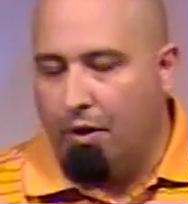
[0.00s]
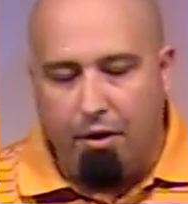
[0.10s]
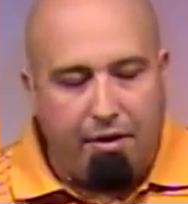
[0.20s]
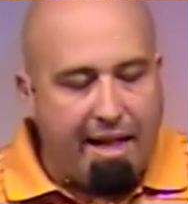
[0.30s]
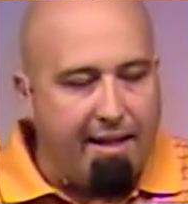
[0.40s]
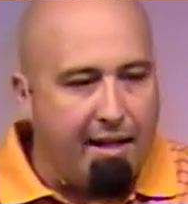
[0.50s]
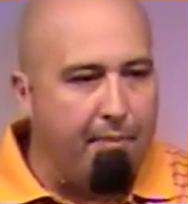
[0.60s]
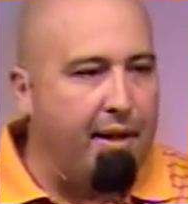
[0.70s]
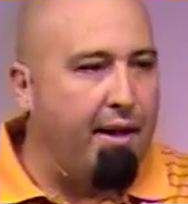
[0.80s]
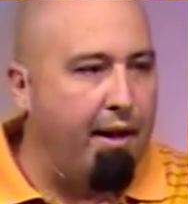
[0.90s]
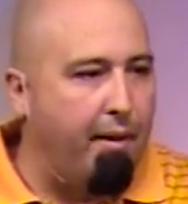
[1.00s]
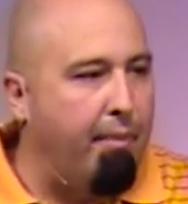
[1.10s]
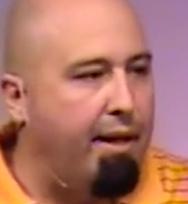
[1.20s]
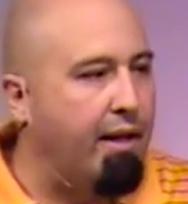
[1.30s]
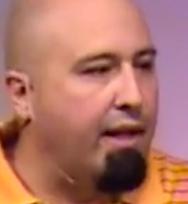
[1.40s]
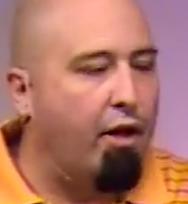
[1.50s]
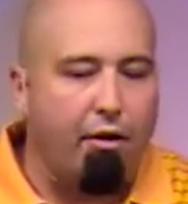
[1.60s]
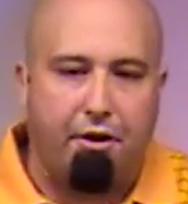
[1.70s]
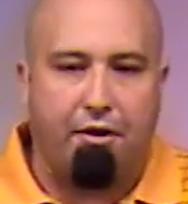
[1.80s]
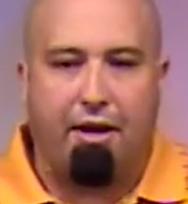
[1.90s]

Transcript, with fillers: you say something and it immediately hurts your